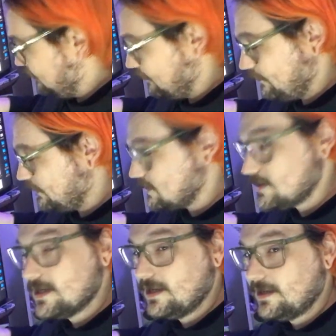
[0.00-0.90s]
you're fucking
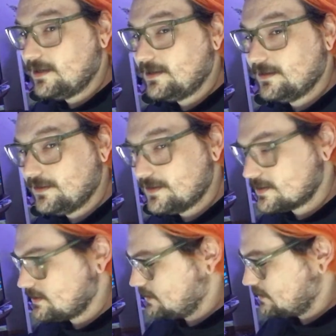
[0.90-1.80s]
seeing it.
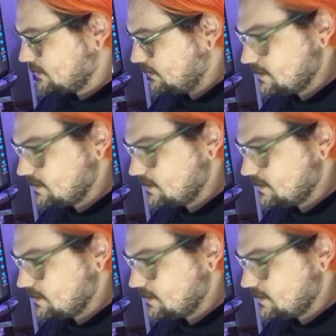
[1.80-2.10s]
This is